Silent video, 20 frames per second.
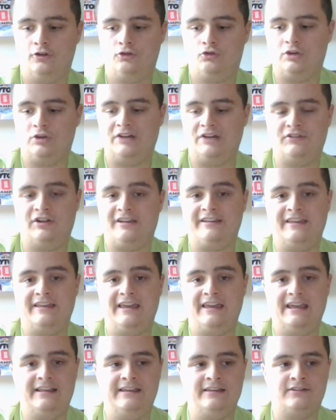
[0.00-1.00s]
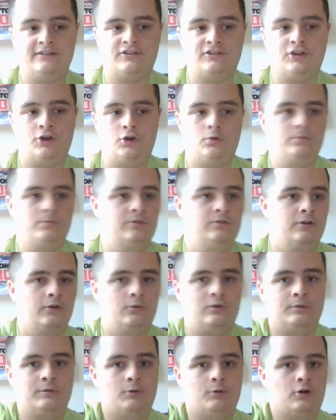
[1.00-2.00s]
driving like an idiot zone
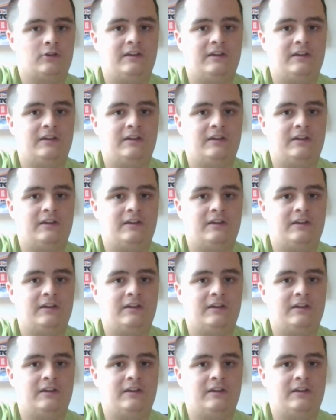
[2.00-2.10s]
to more